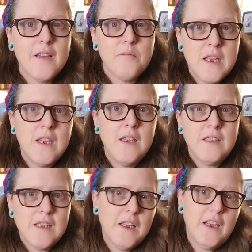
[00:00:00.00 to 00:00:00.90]
me
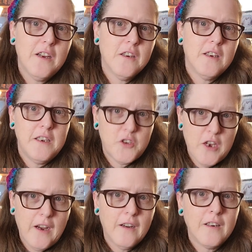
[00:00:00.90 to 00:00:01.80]
sit here in a
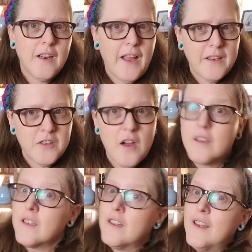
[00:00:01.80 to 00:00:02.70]
chair and
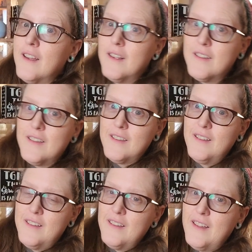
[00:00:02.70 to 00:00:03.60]
talk
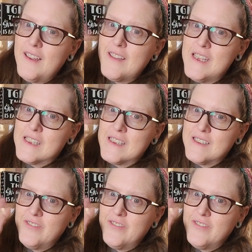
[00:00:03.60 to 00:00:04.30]
like this.